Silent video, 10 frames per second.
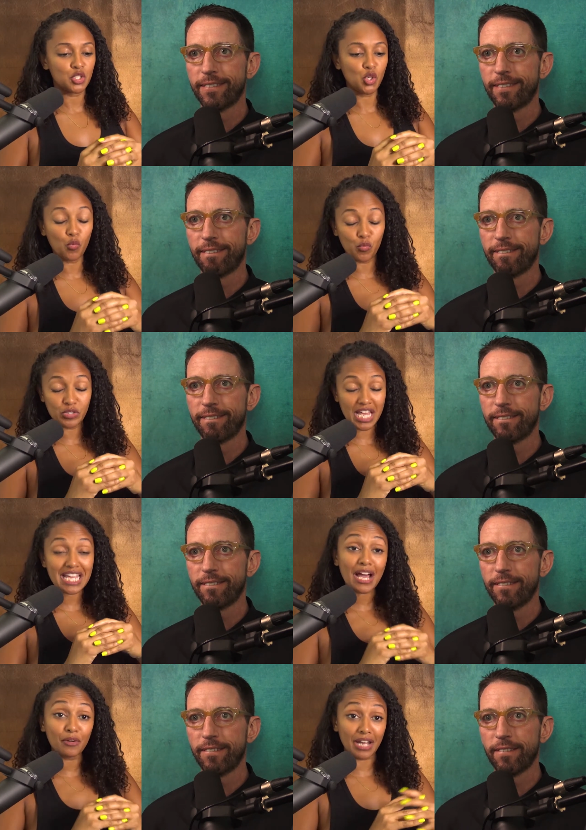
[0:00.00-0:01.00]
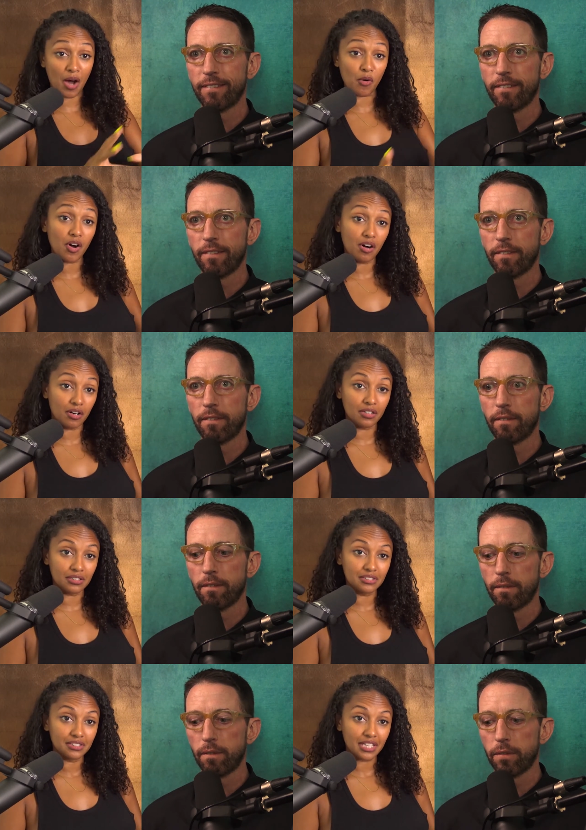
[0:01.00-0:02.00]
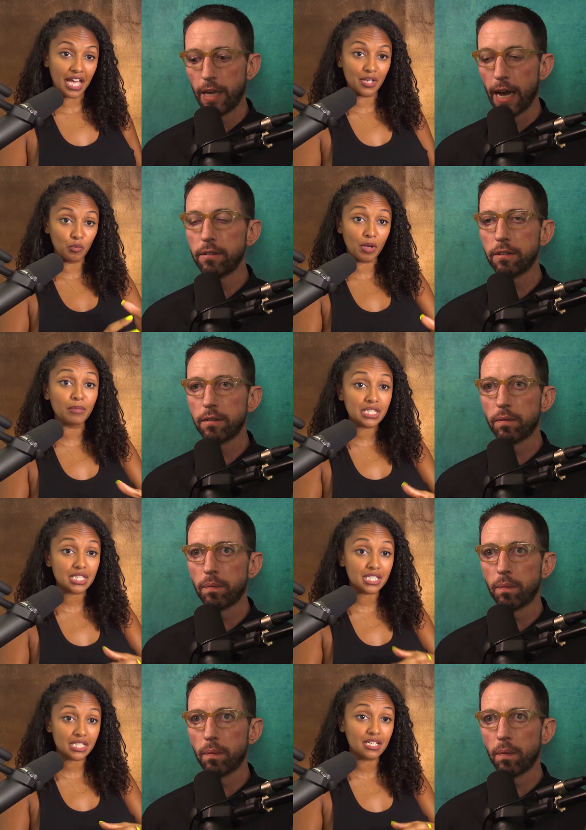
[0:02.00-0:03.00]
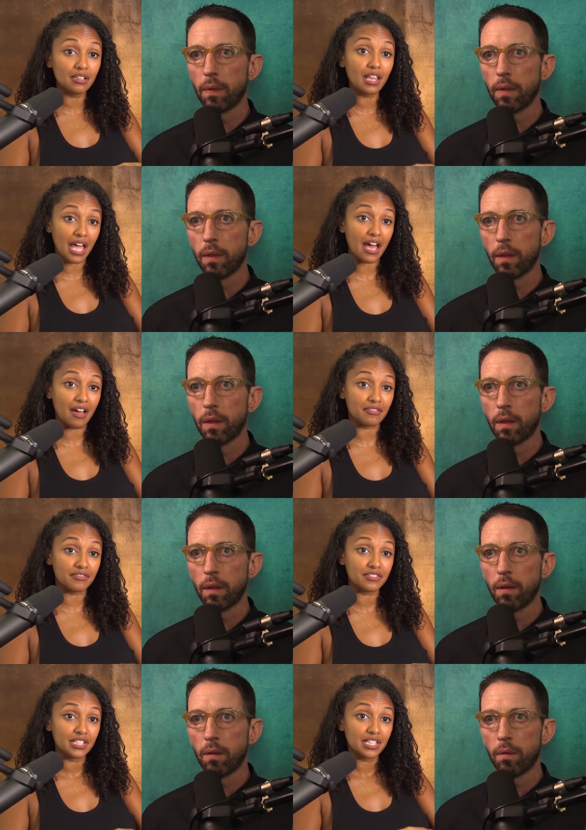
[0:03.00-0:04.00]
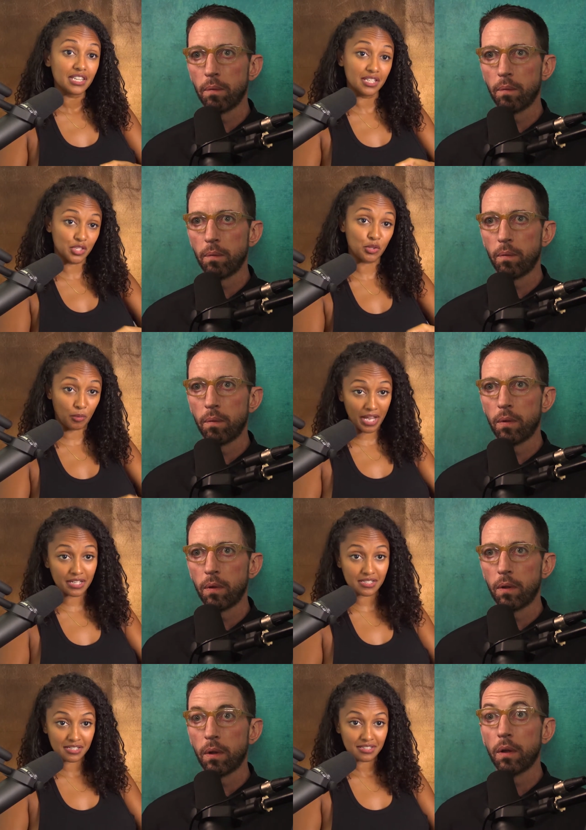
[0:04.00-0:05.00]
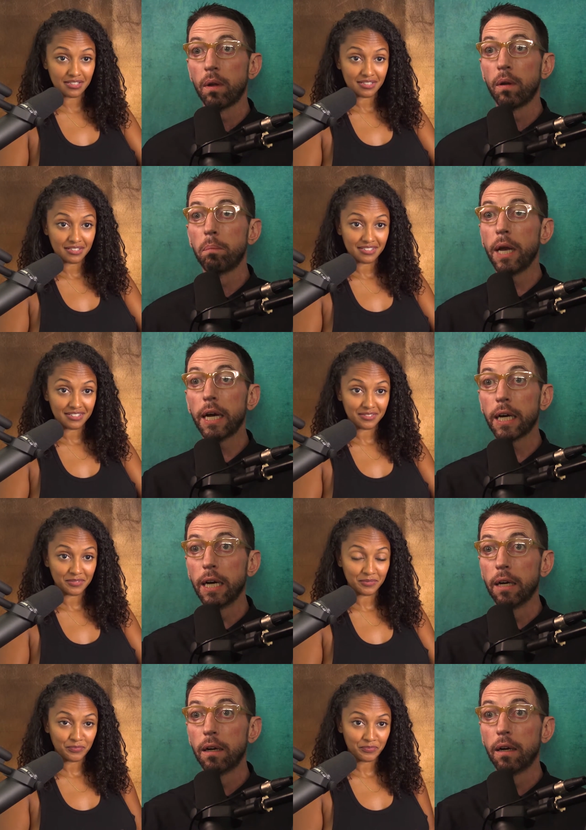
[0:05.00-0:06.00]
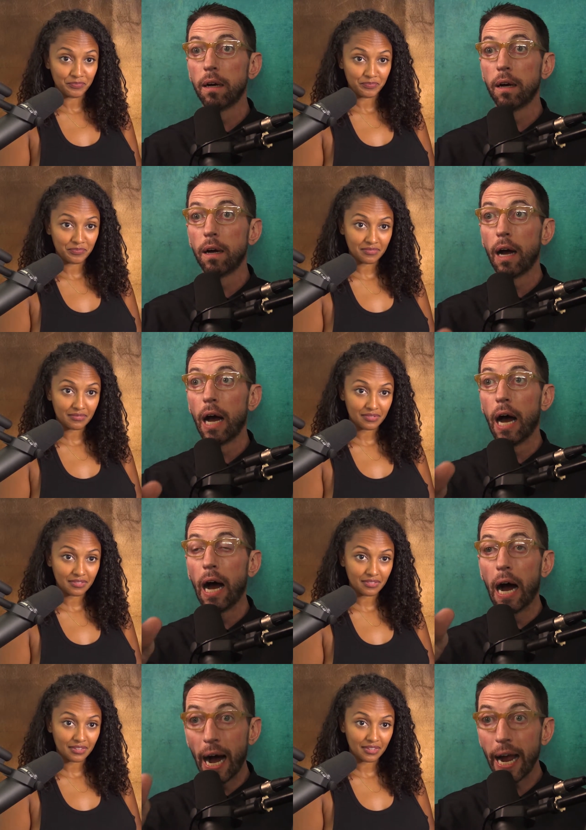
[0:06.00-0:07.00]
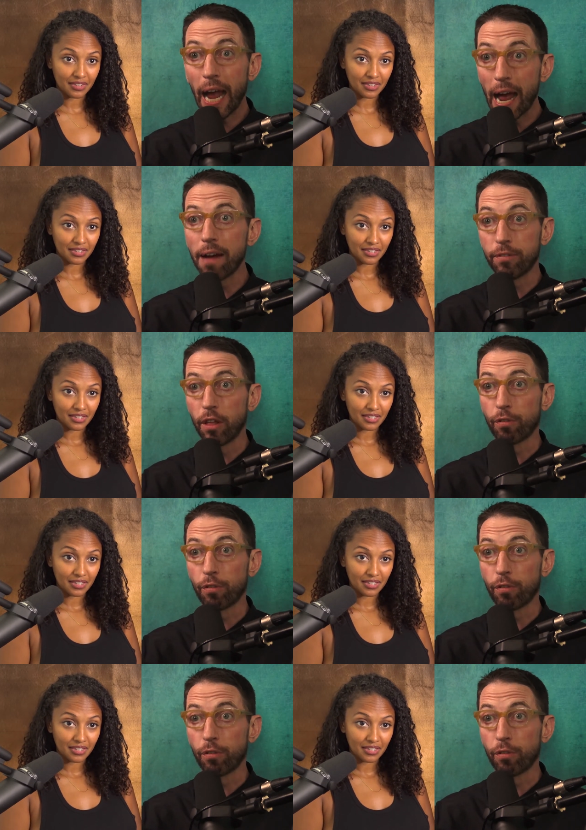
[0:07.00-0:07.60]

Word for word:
Speaker 1: so take out alcohol, yes. and women still have this threat.
Speaker 2: Bianca, I have the